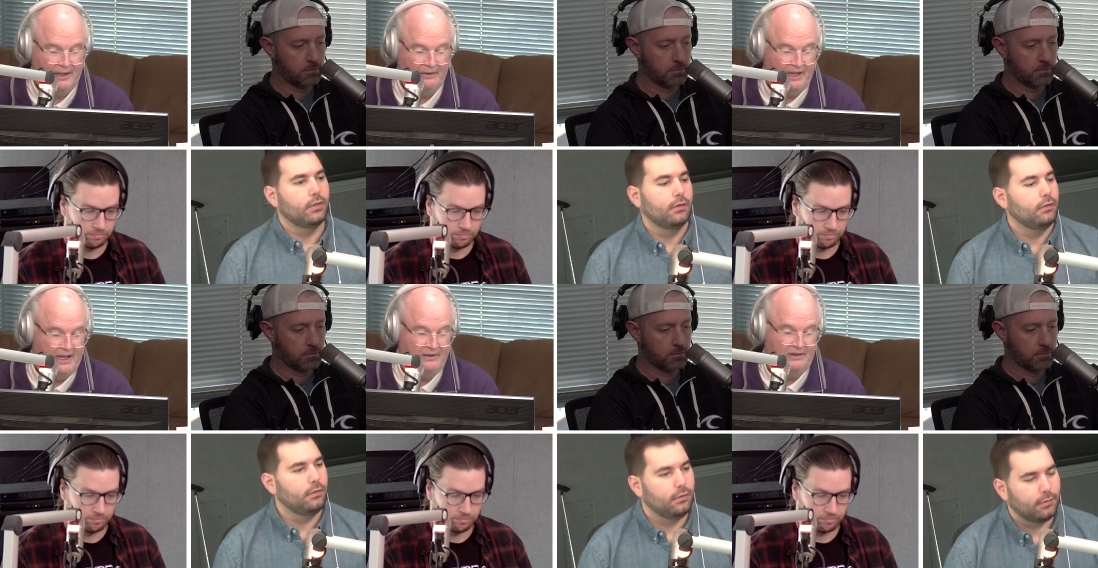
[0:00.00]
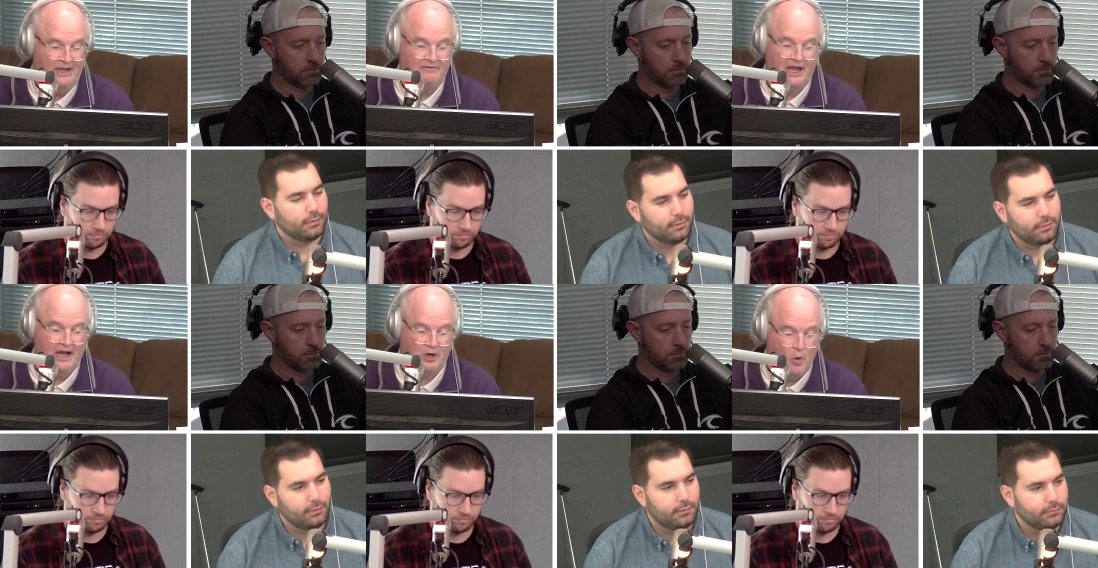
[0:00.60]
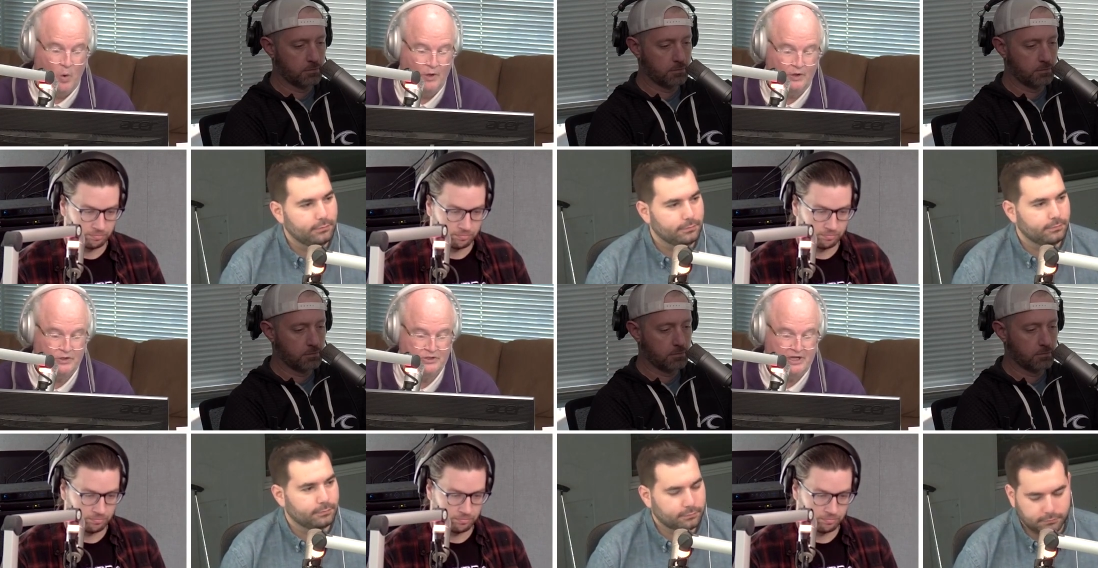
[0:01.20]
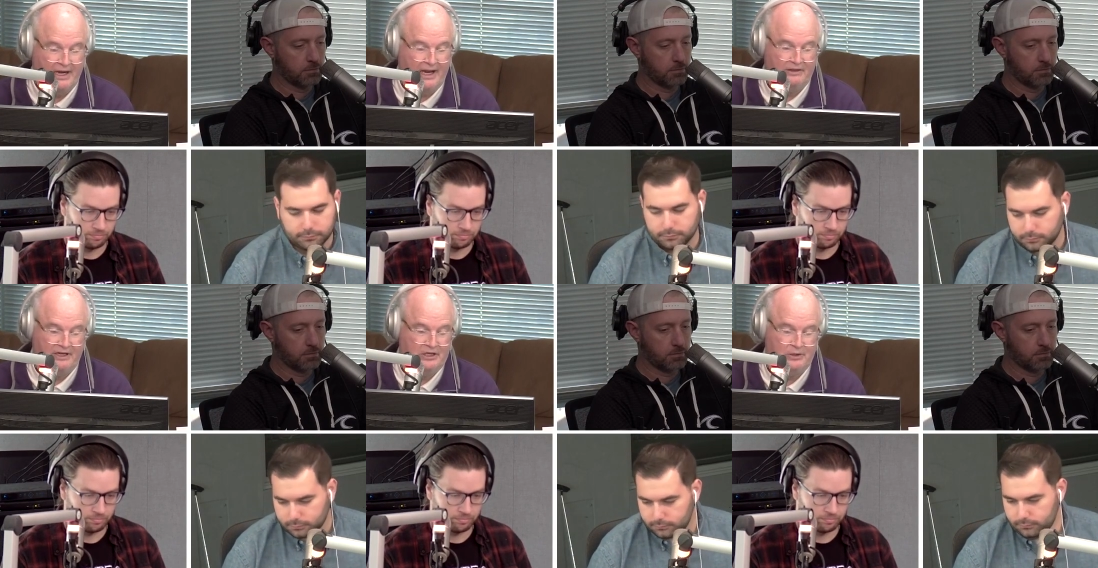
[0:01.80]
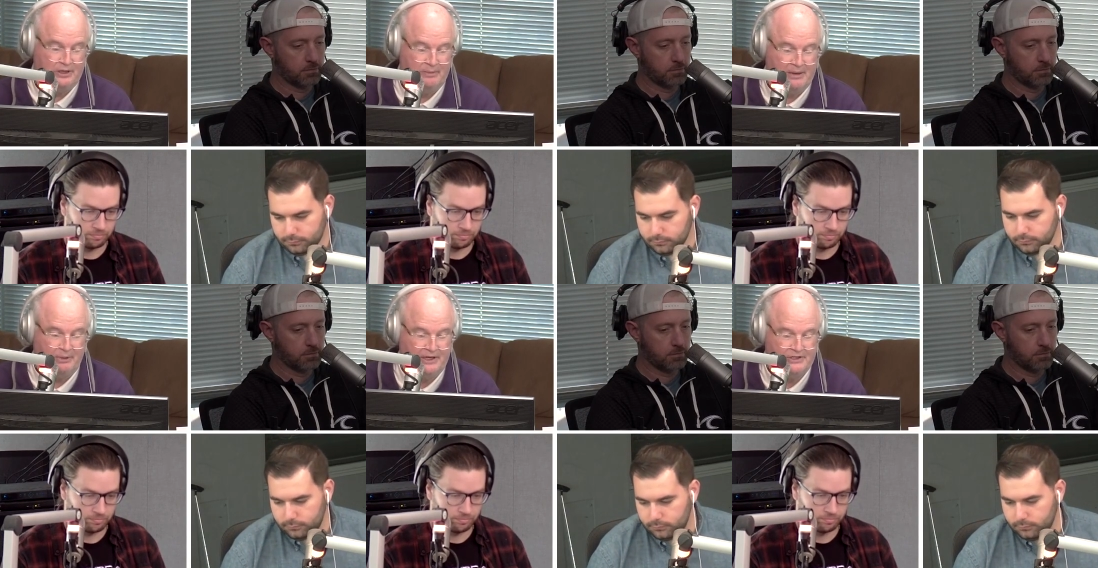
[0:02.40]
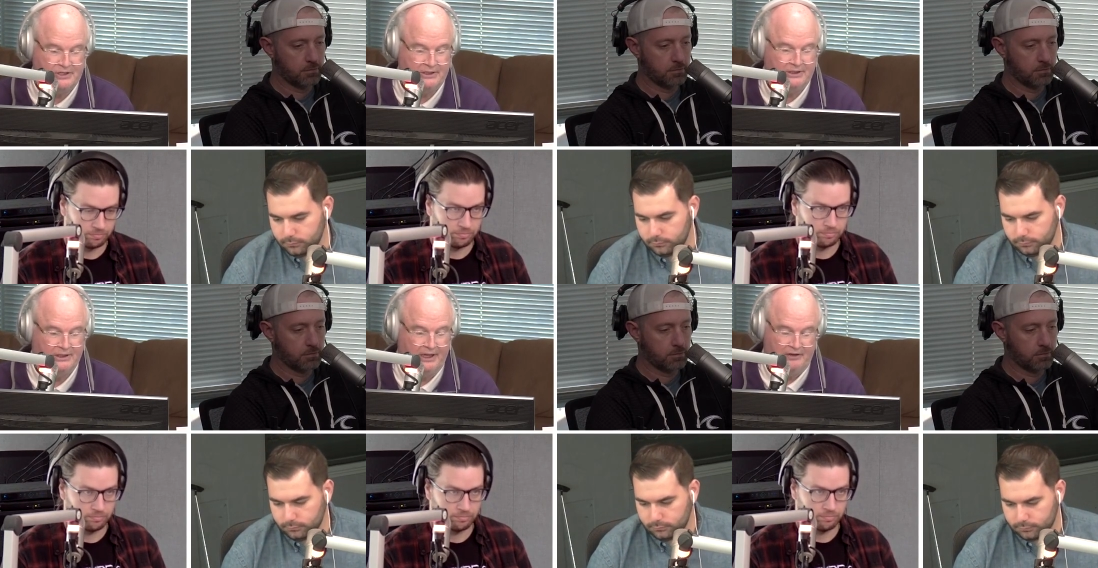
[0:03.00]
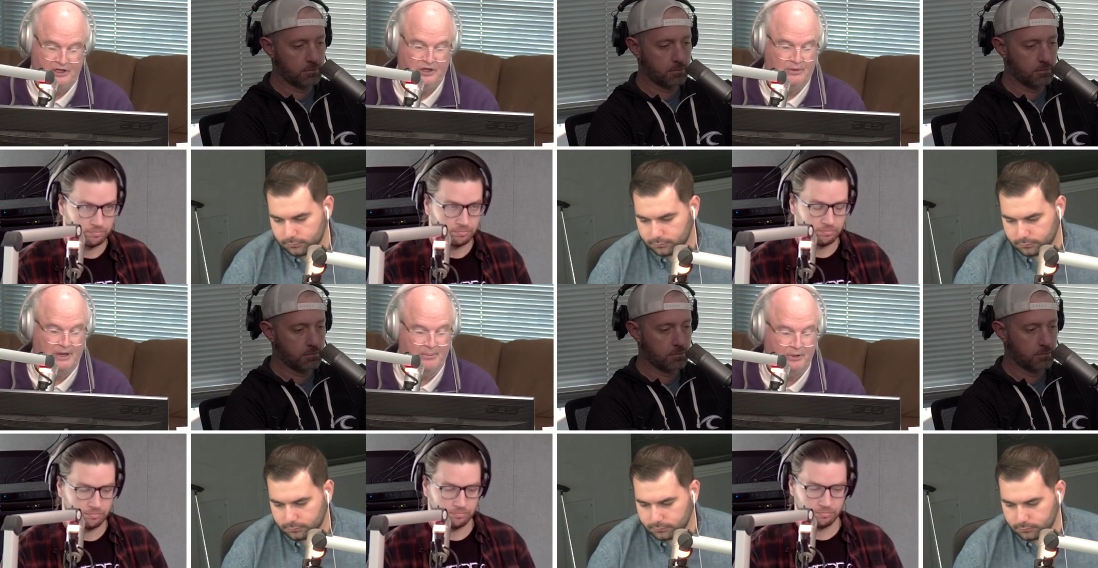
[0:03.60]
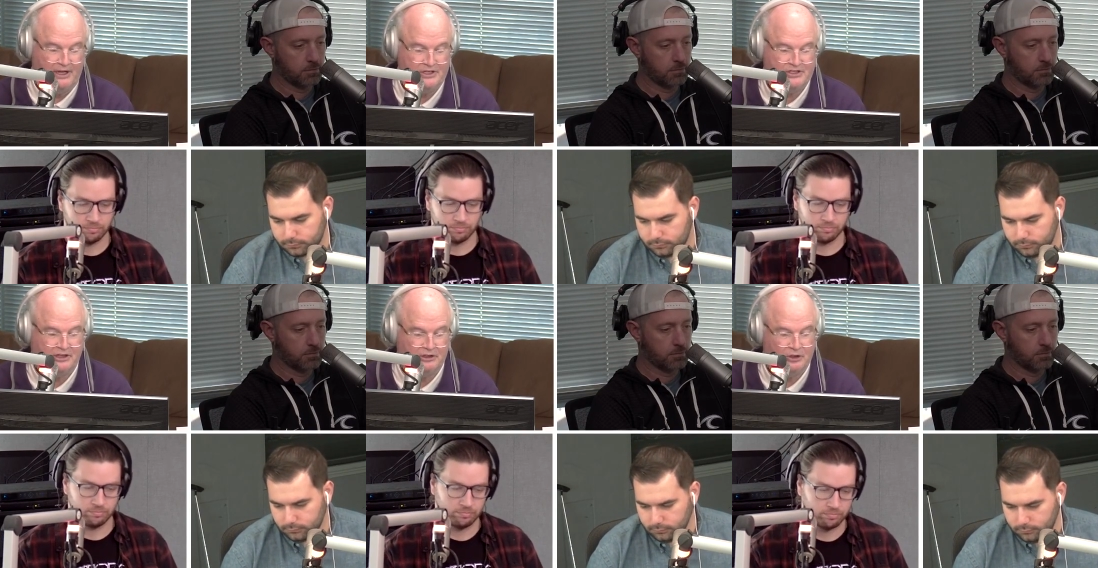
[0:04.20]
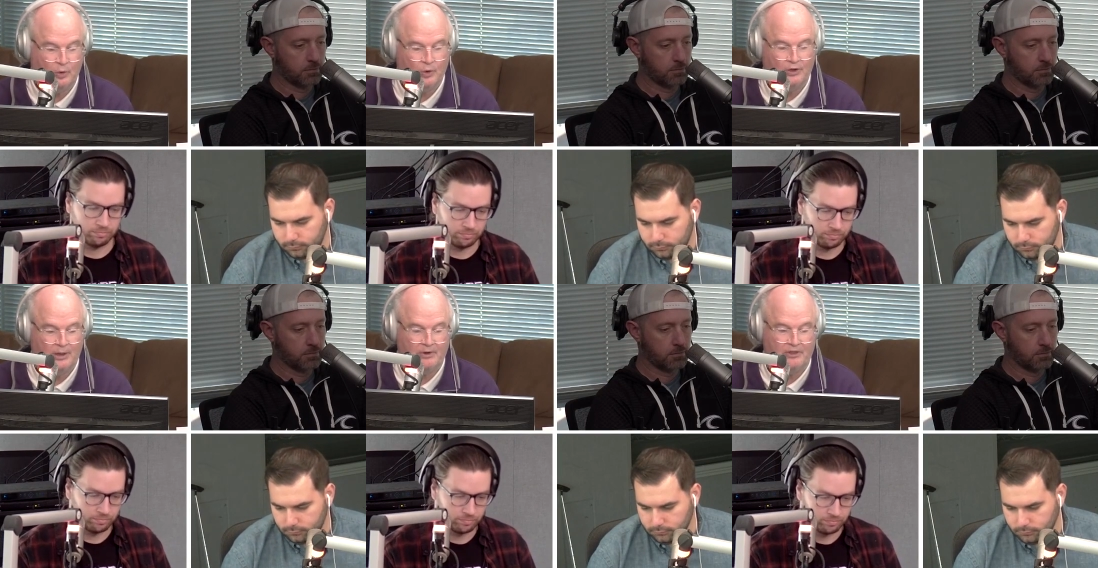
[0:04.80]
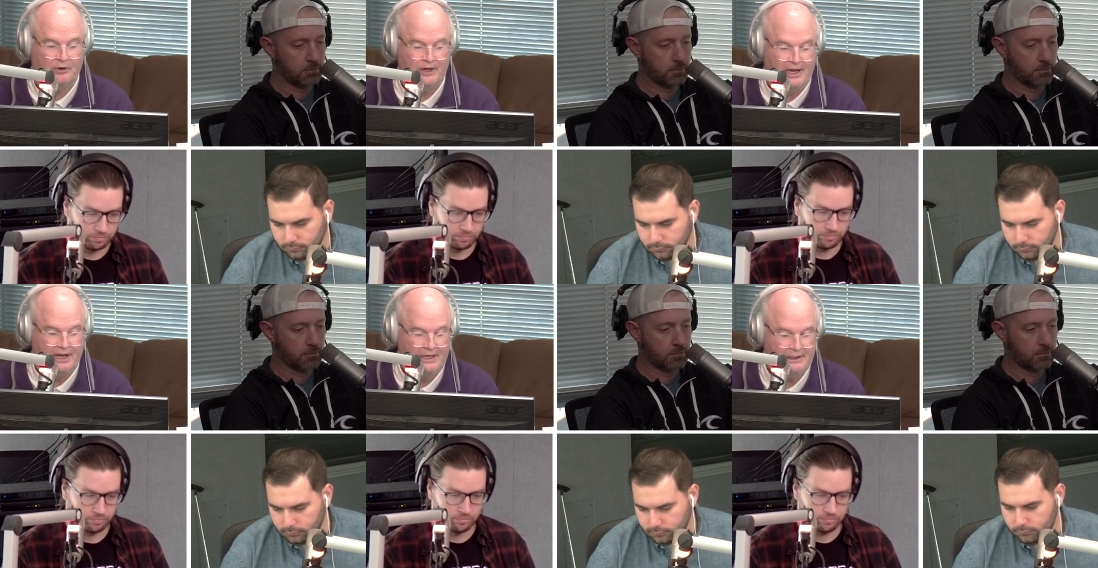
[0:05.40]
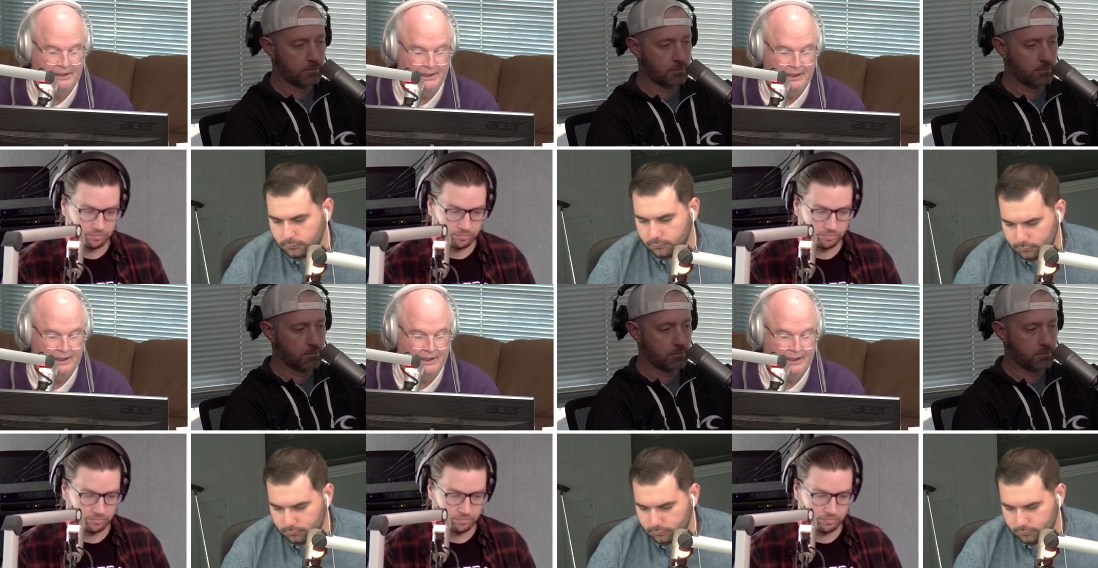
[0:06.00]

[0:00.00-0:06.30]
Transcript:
Speaker 1: They they've got corners that I think you can make plays on. I think you can make plays on Lenore, number thirty-eight.